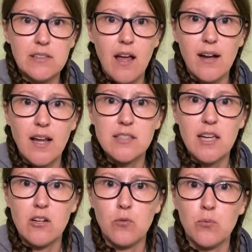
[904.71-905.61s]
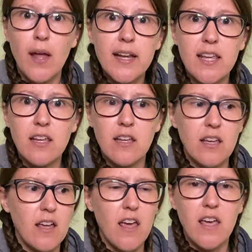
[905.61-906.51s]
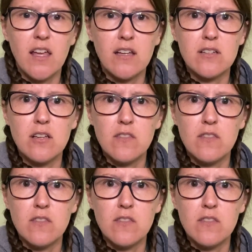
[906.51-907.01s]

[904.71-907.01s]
And I said, ready? And